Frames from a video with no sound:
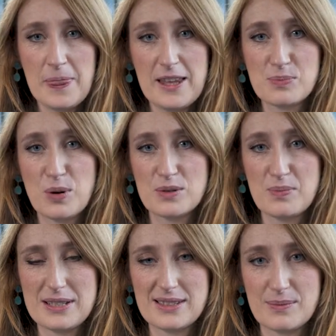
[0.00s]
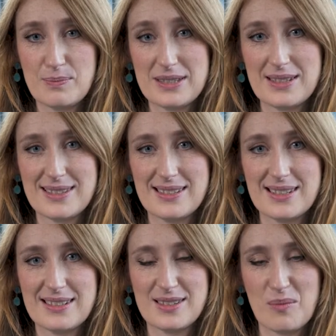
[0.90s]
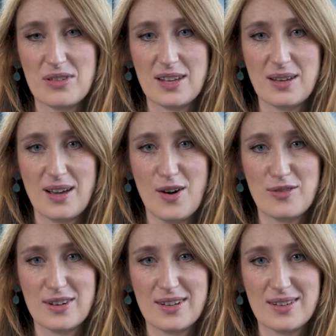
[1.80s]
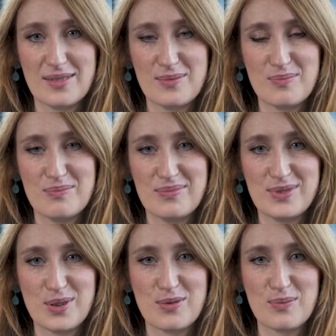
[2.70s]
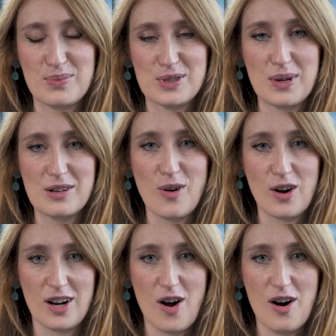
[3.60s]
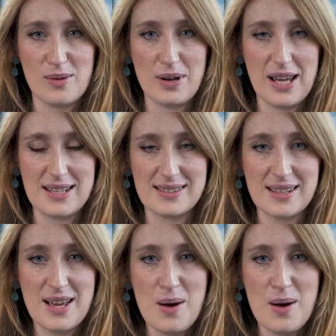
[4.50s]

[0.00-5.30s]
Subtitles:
This puts businesses in something of a sort of between a rock and a hard place,